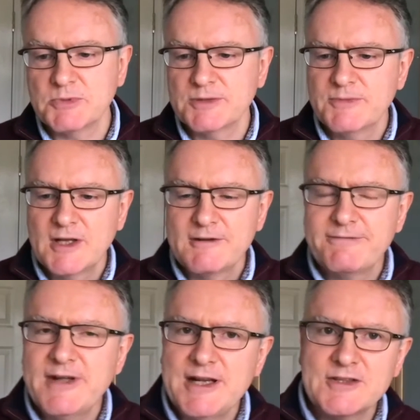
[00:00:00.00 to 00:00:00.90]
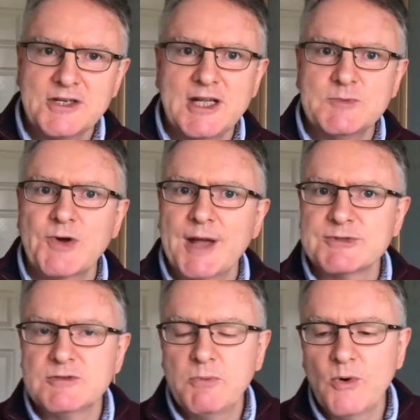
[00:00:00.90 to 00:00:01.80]
but feeling the need
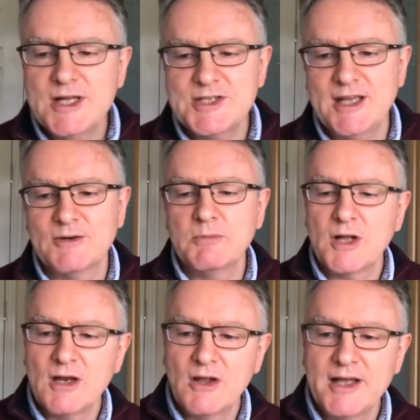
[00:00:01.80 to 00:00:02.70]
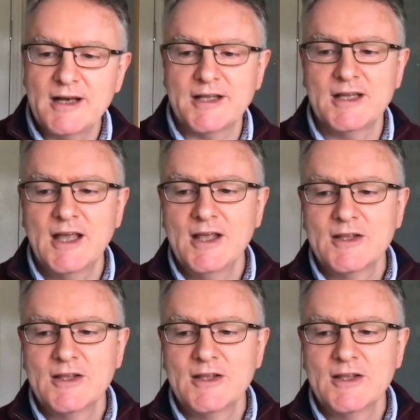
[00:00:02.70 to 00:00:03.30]
perhaps to point out politely